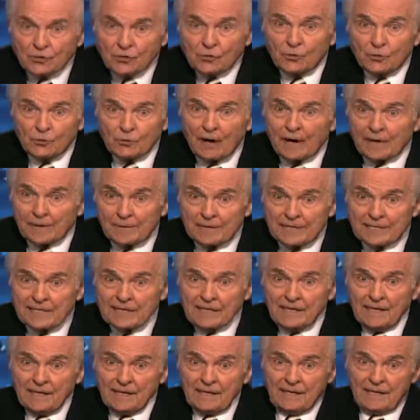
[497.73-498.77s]
Deuteronomy
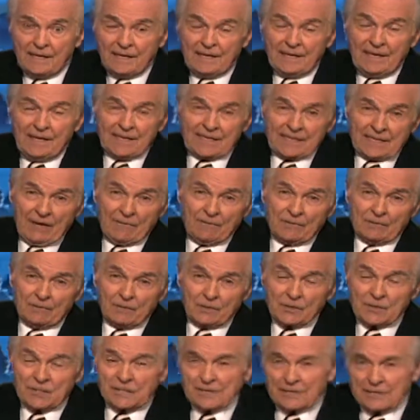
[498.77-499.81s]
7,
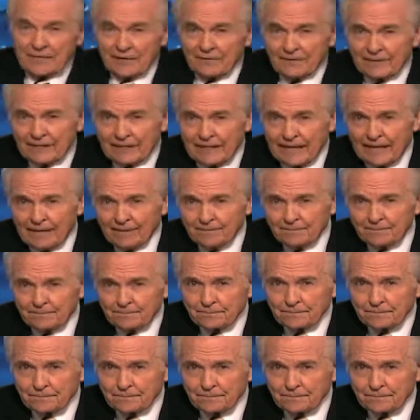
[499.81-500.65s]
verses 7 and 8.